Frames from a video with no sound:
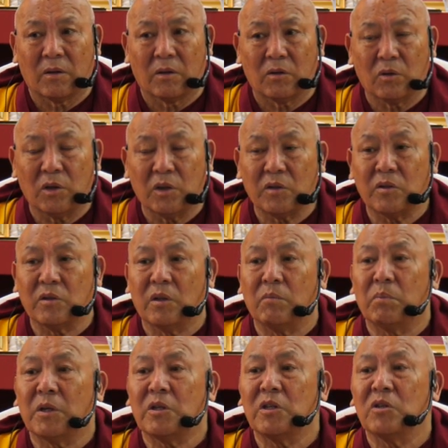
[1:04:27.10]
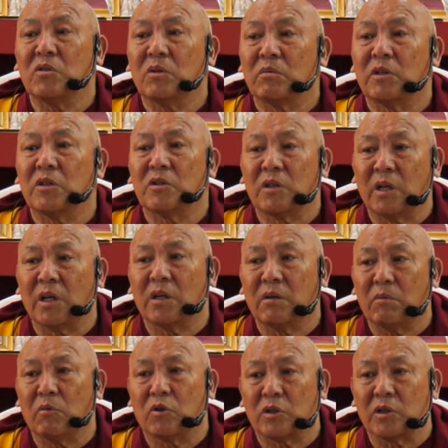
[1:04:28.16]
So it's the presence of these negative
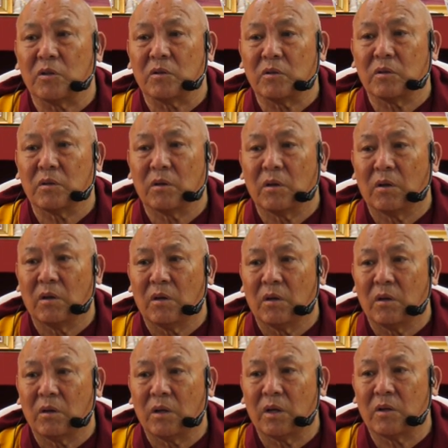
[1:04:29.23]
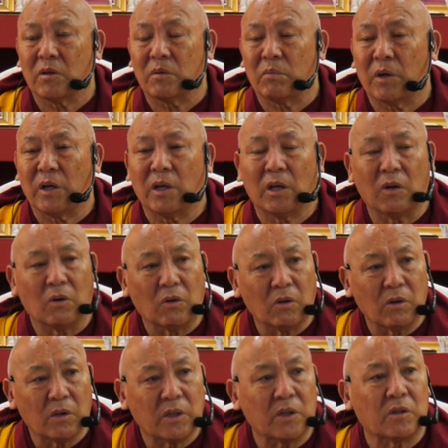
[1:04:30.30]
emotions that is bringing
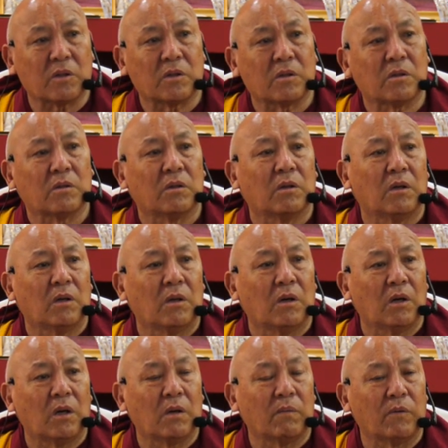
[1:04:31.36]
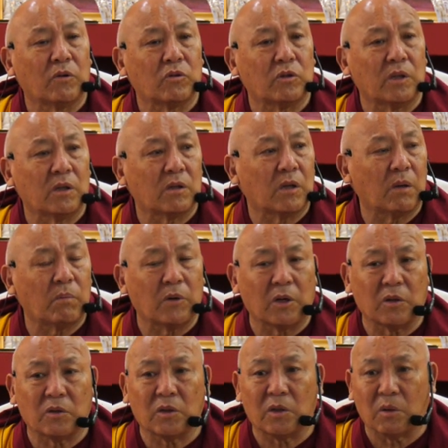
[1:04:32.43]
all these unfortunate
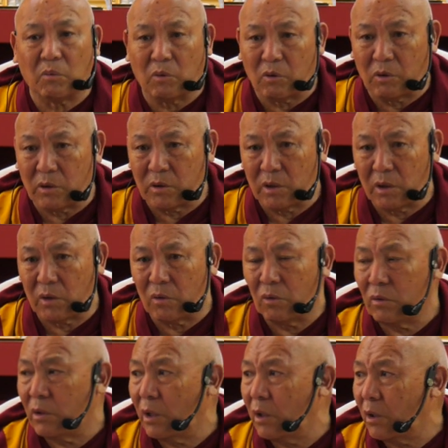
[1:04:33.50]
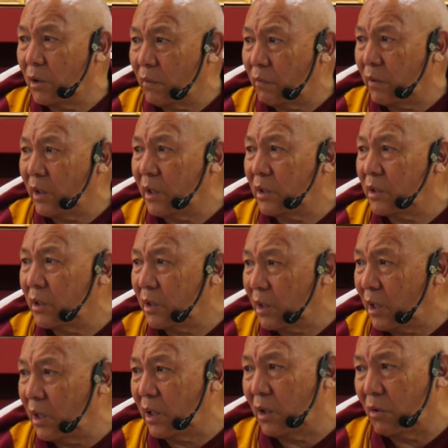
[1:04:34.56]
happenings in the world, including conflict and
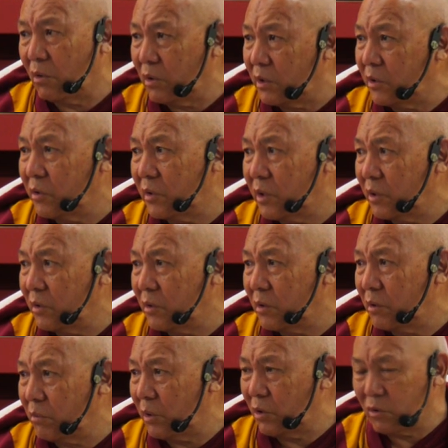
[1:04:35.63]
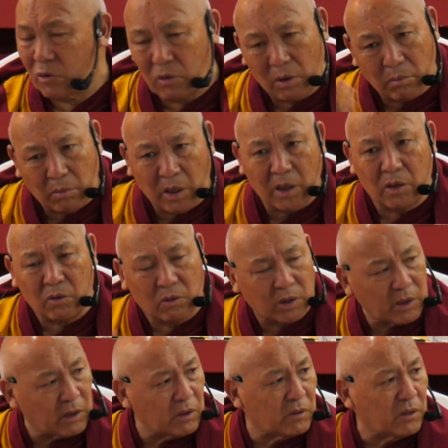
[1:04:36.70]
killing, all these things. Because you are mad, you are
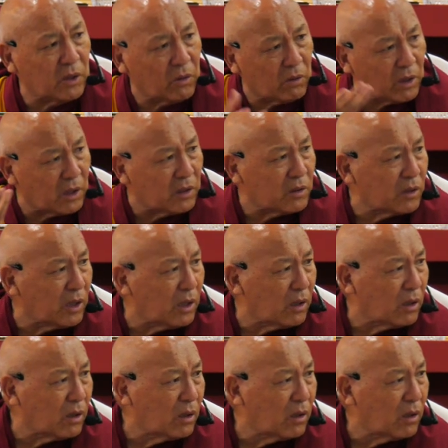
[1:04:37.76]
crazy, you are insane.